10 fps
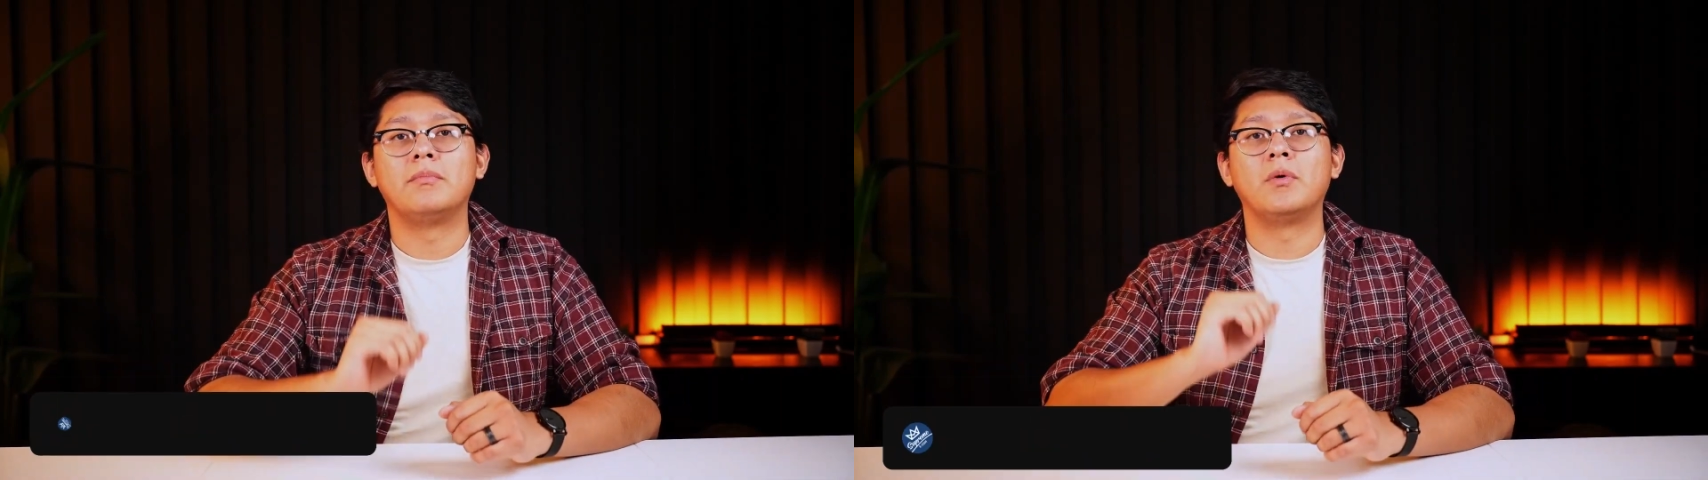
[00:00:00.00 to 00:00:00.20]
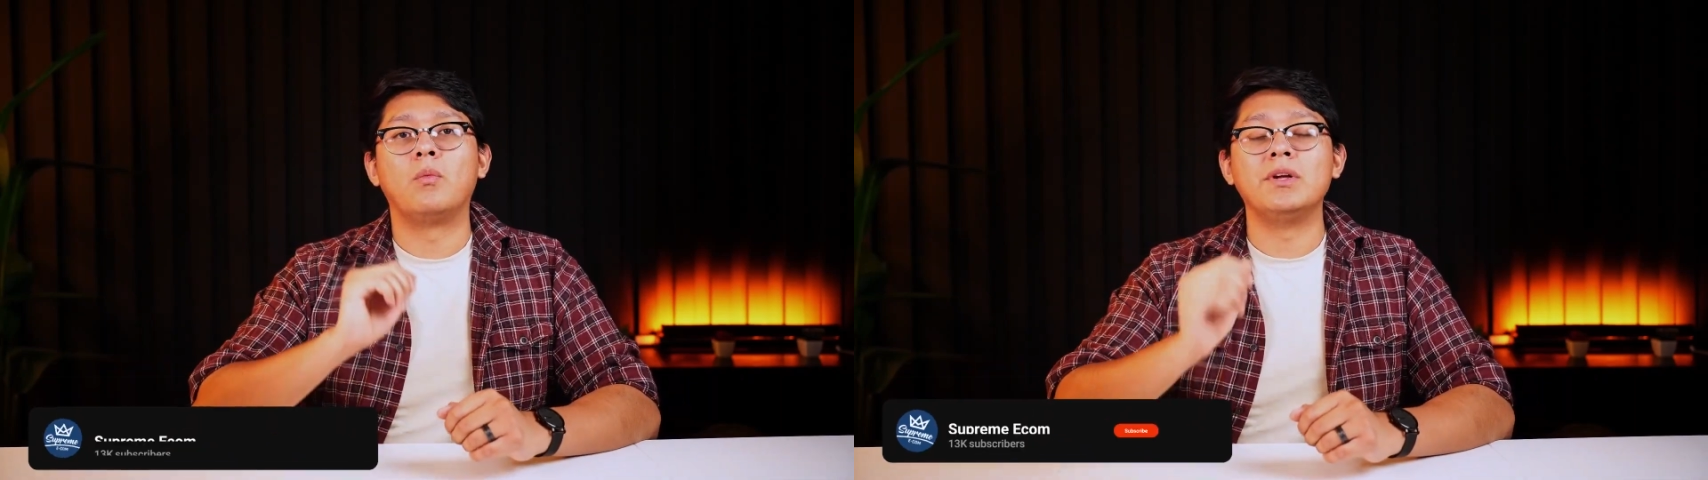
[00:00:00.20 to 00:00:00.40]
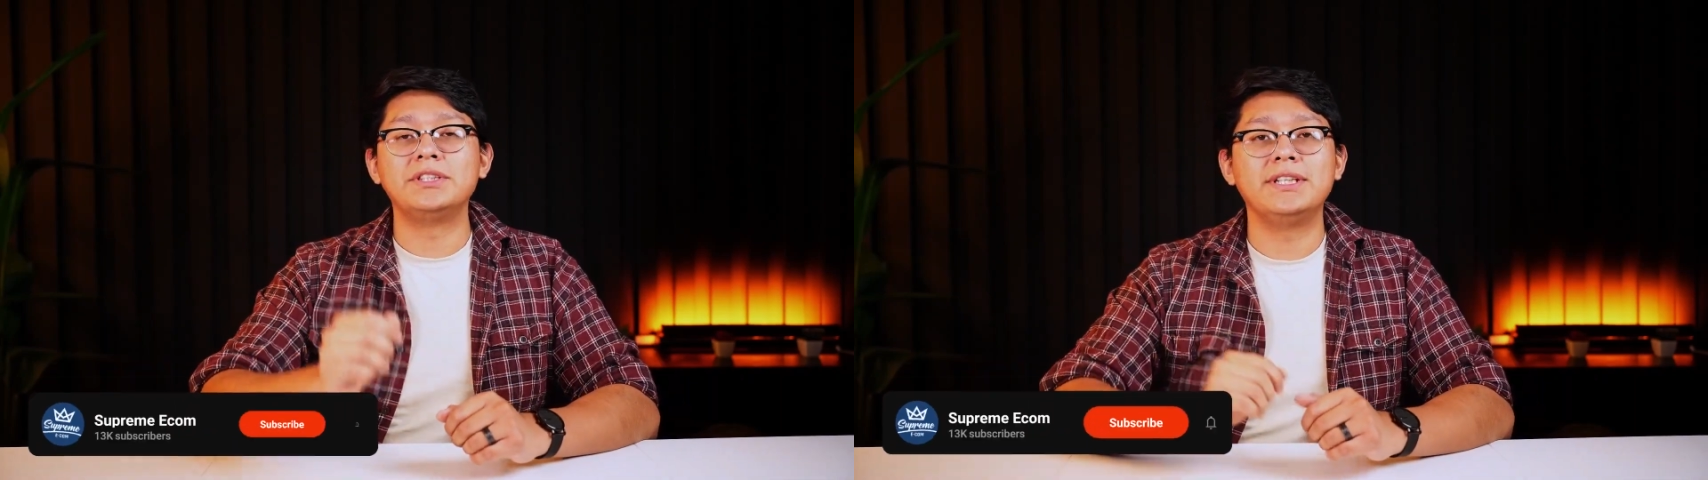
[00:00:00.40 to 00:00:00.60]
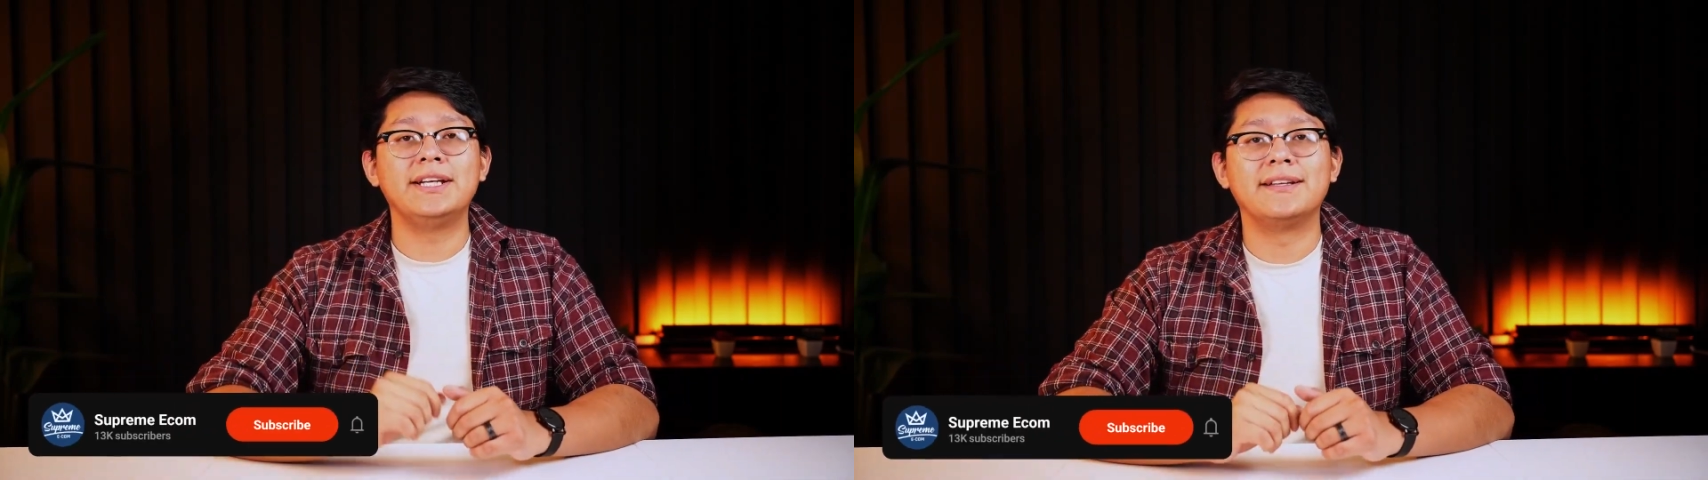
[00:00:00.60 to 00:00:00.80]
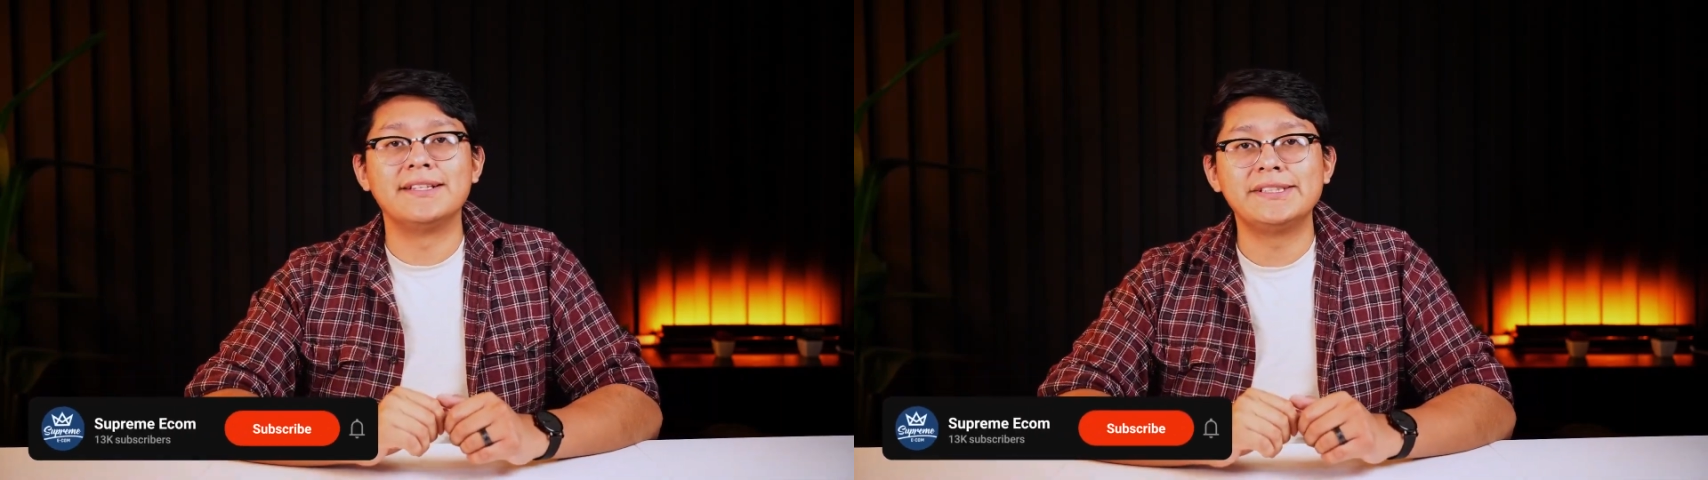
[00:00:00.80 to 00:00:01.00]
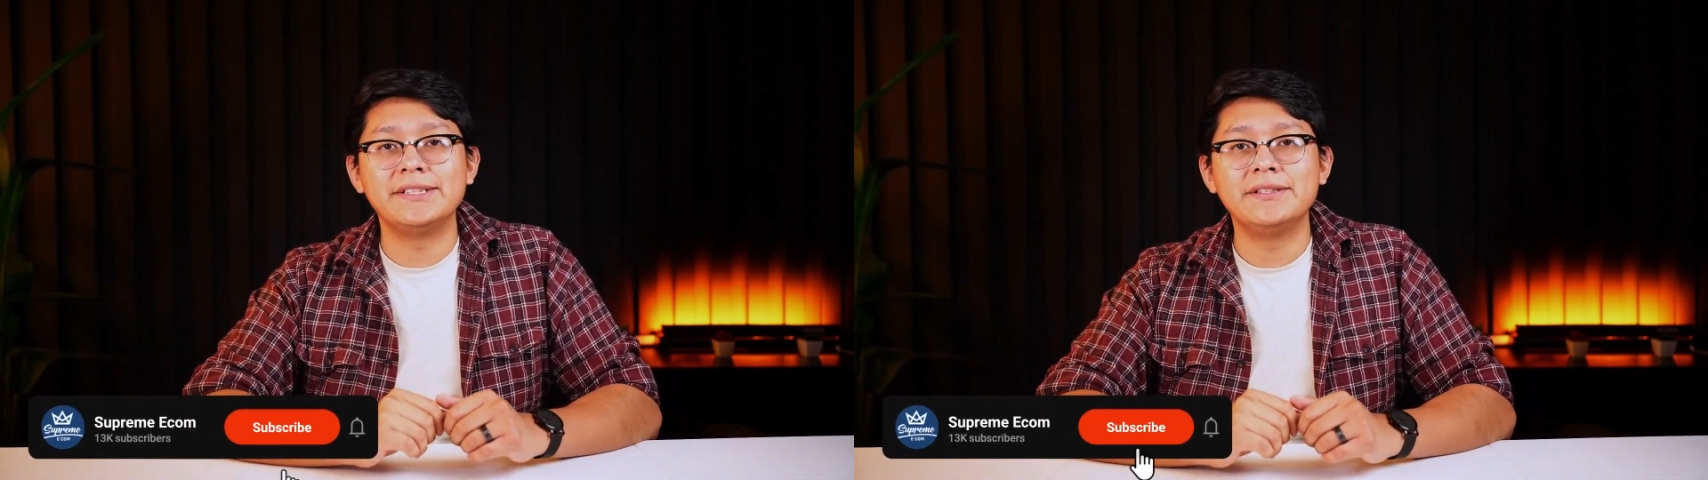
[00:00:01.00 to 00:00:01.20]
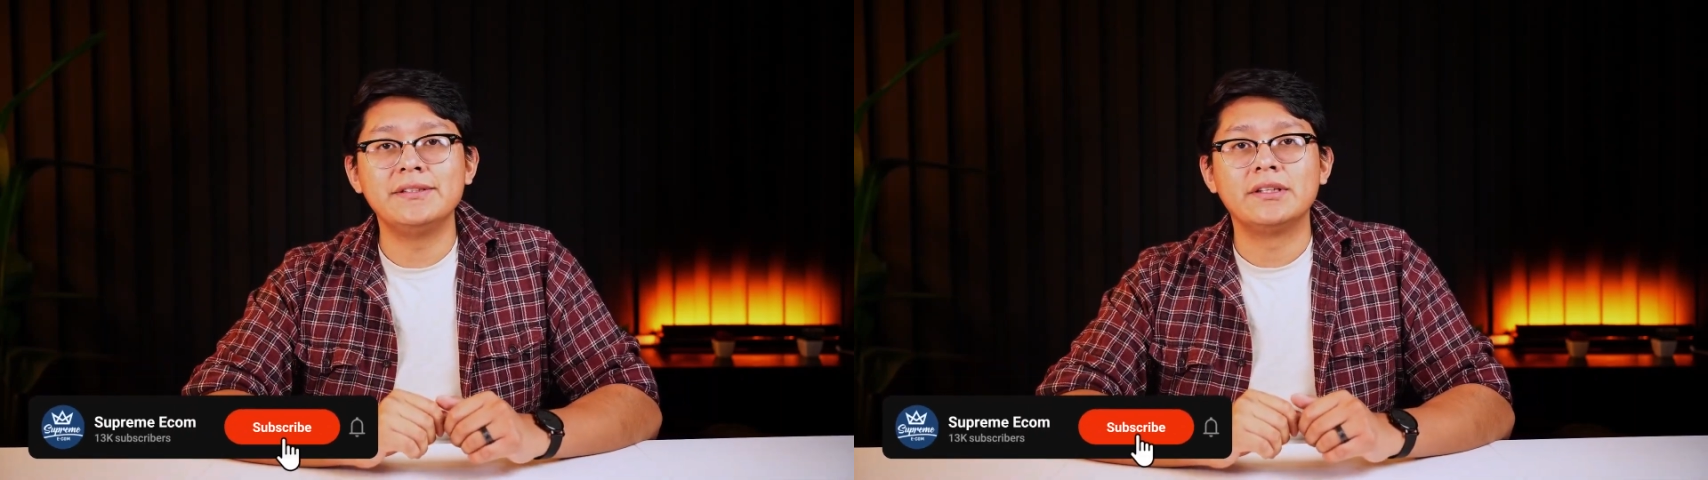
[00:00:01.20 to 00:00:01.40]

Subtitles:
but once you get it listed,